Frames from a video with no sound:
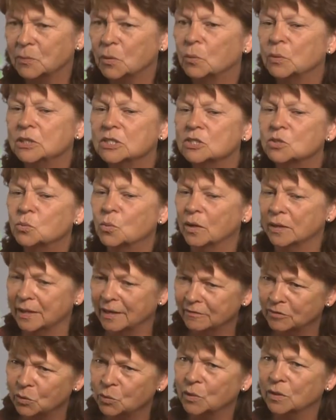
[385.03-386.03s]
but we just want
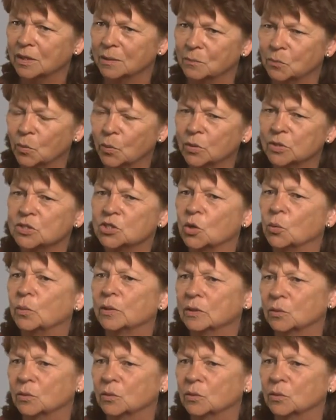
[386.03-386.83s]
everyone on board so we